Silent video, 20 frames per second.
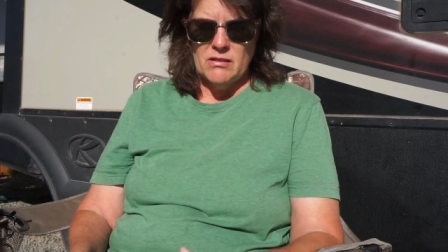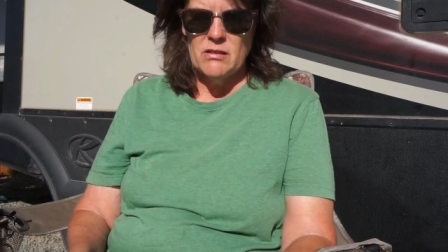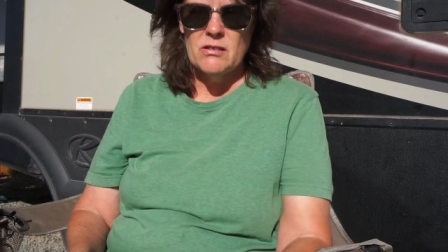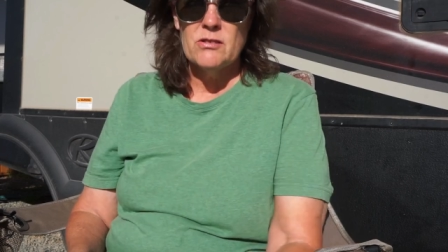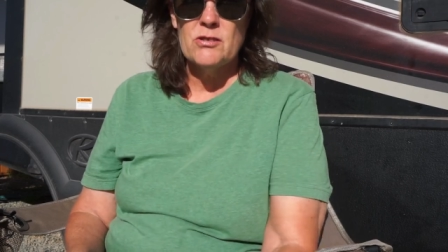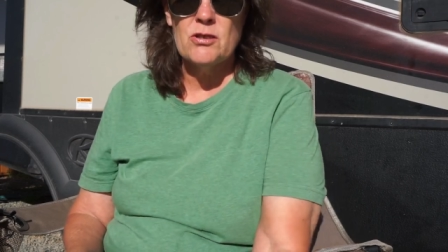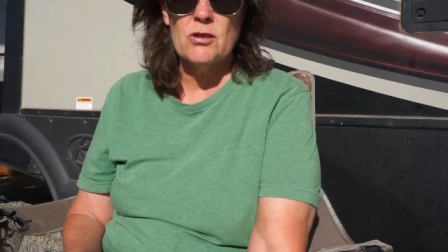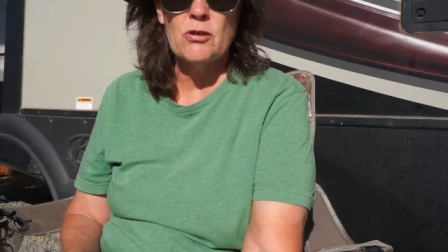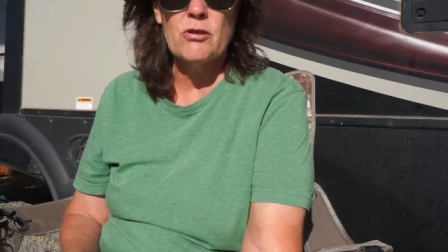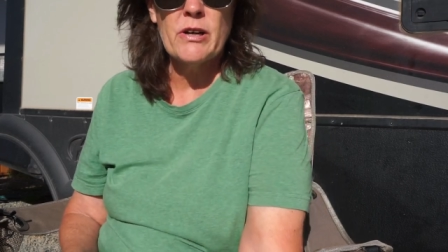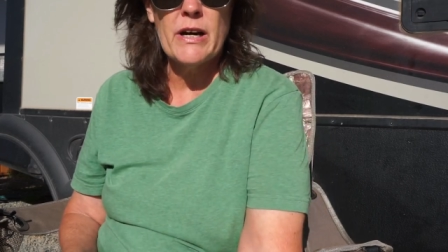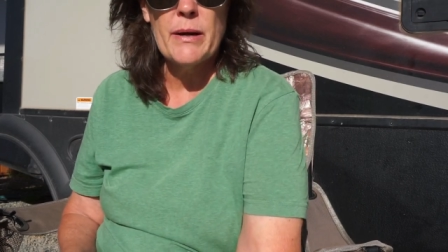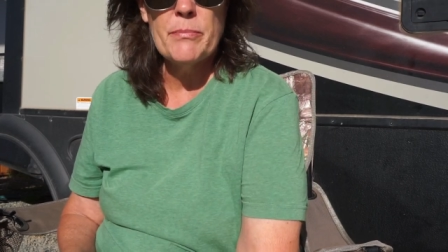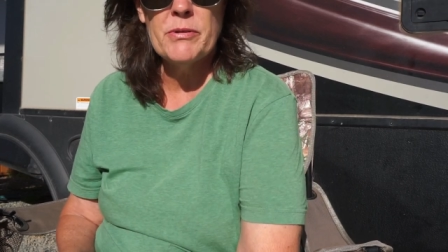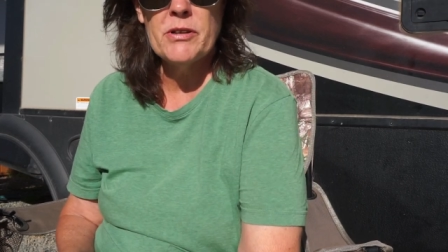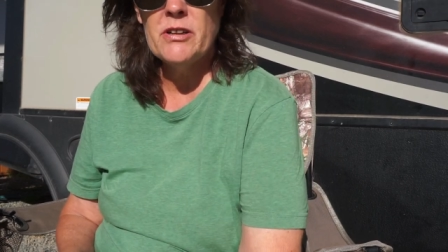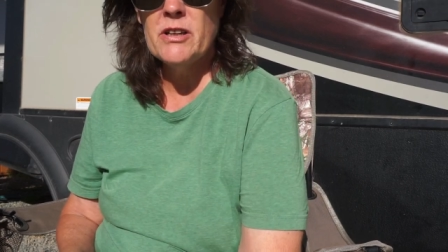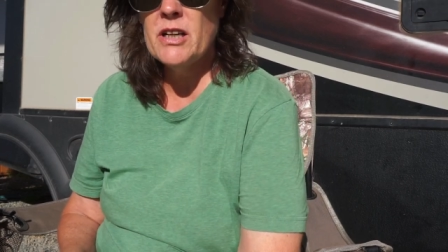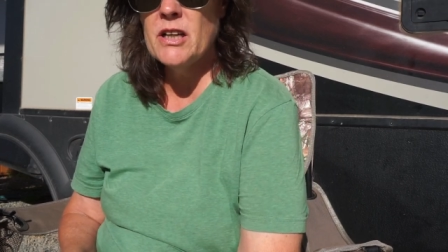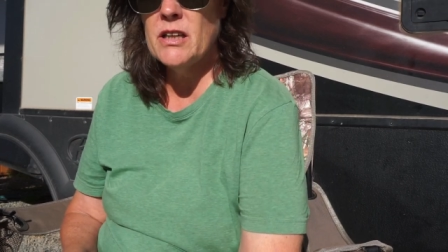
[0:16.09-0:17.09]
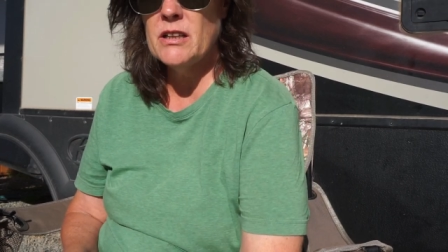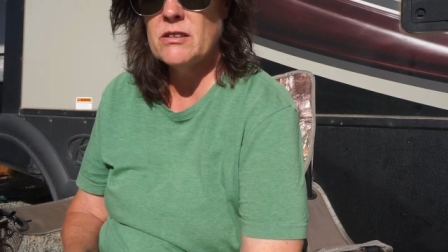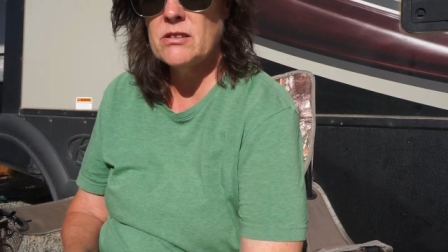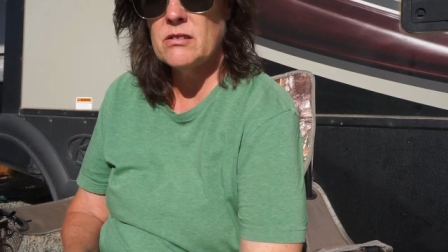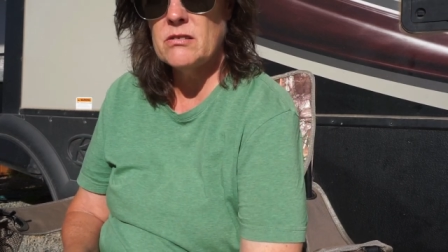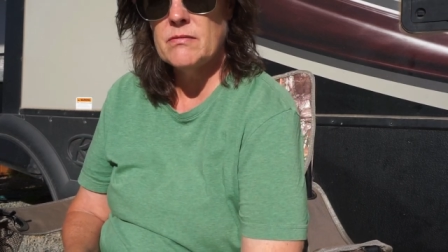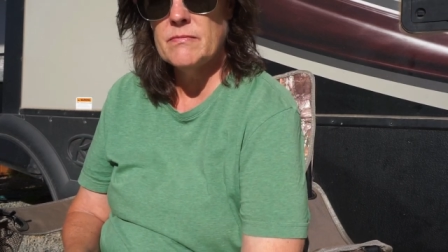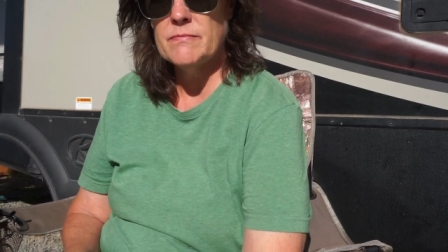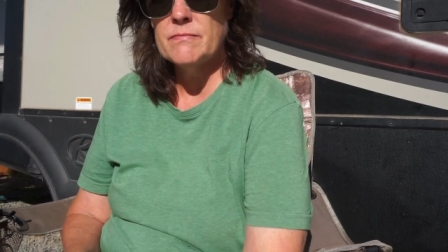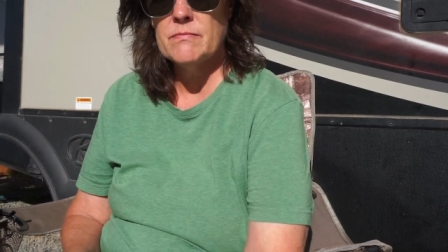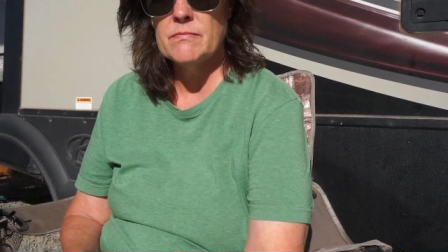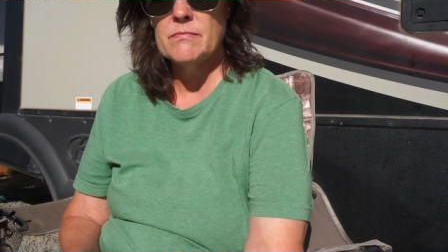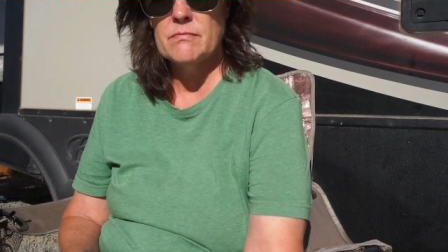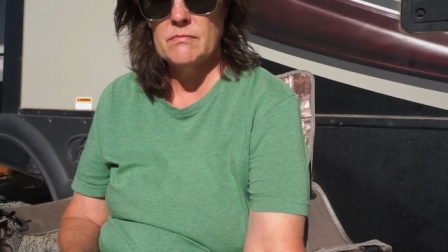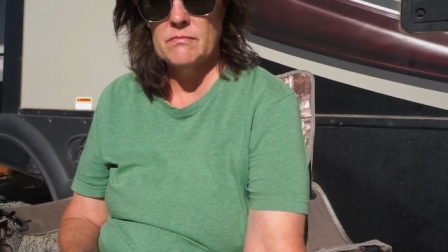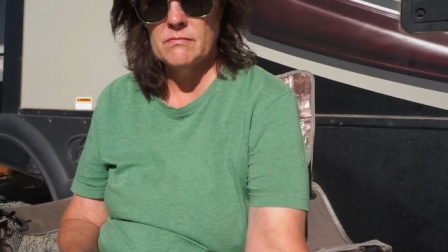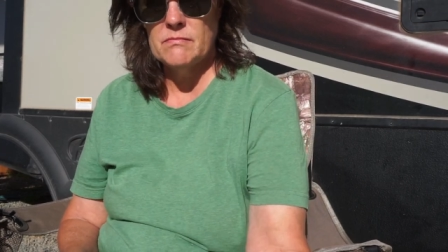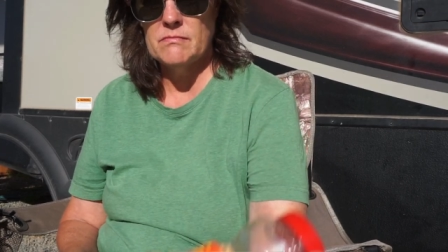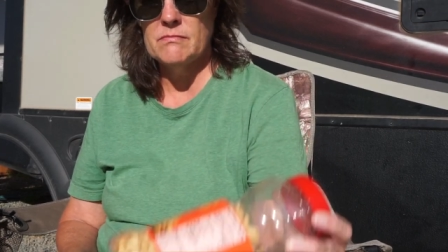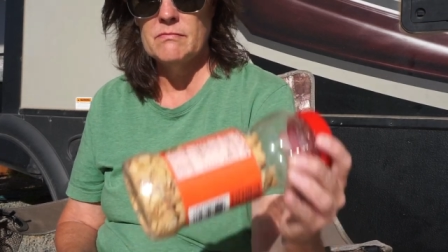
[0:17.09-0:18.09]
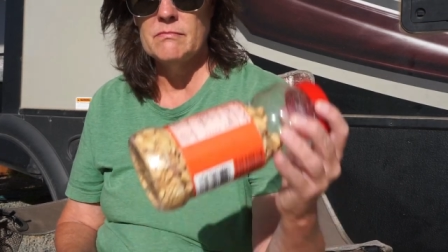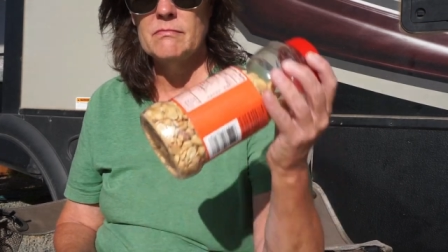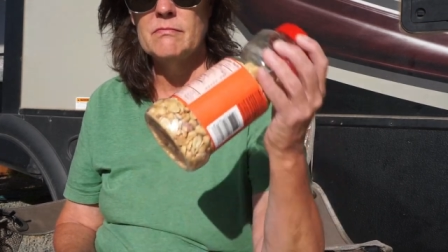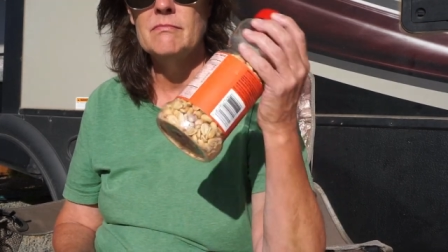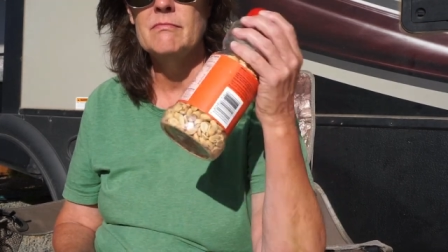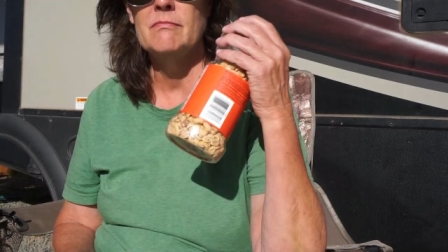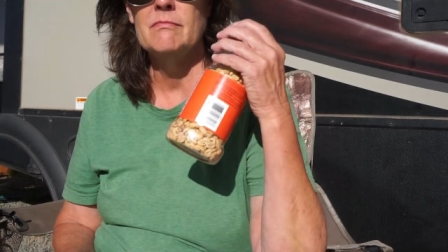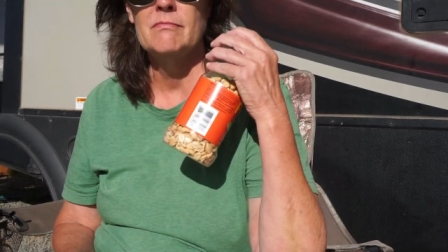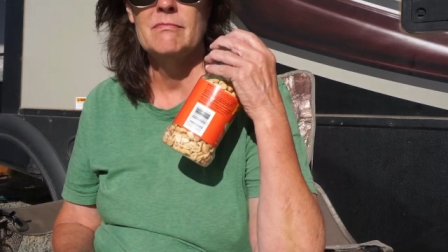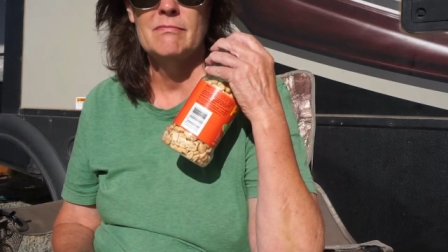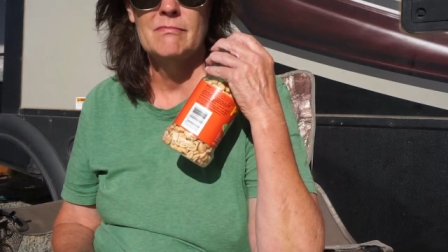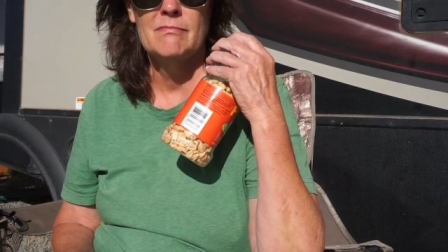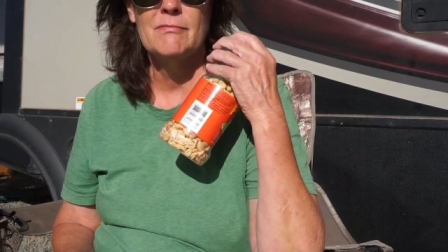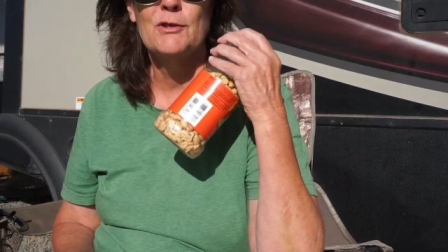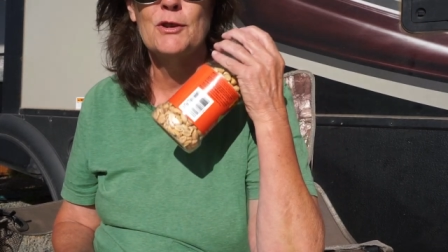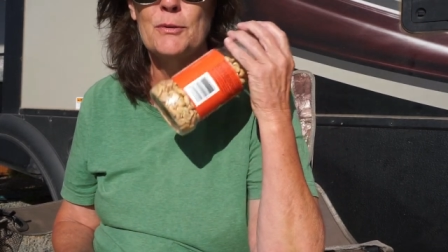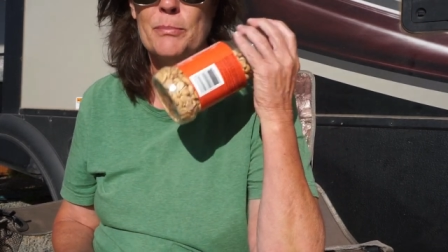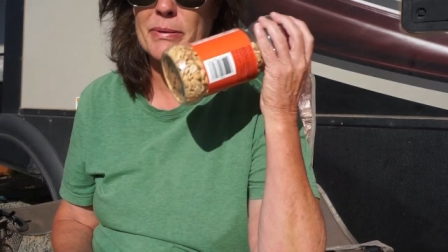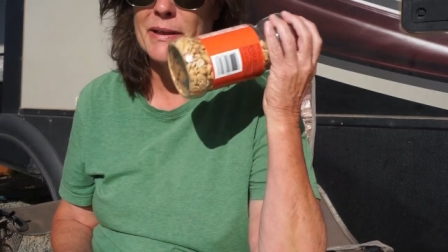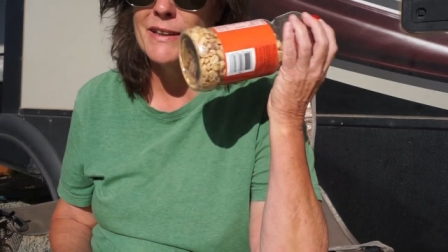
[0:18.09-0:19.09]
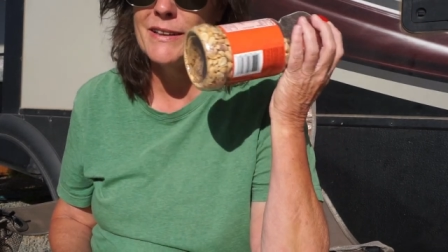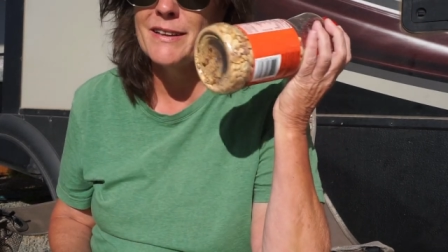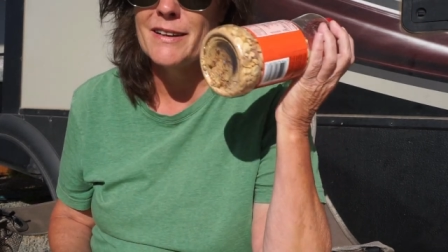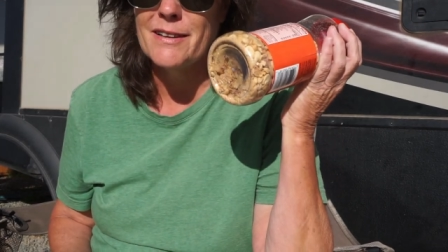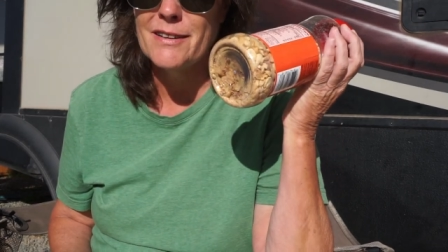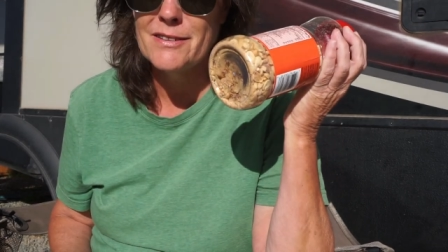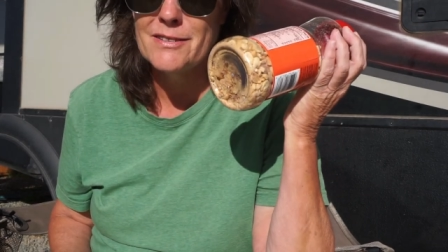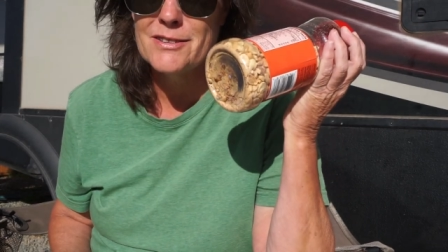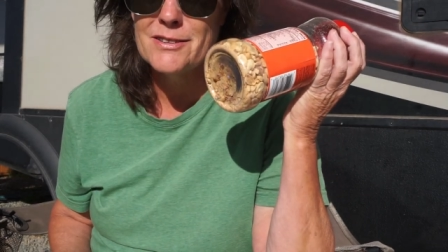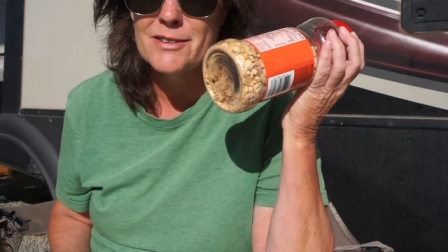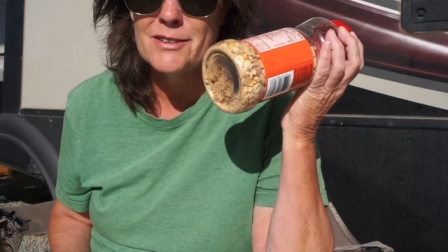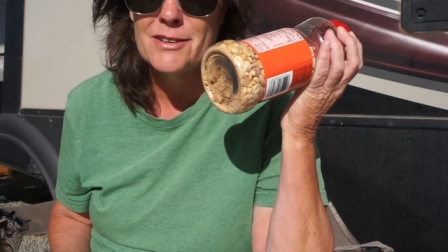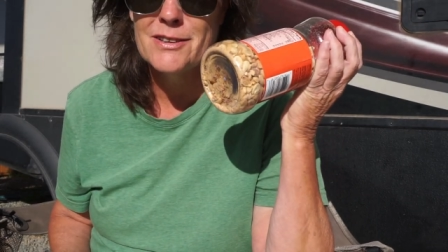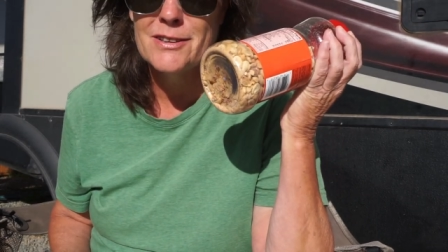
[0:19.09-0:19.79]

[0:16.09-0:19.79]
So grab your nuts, your peanuts,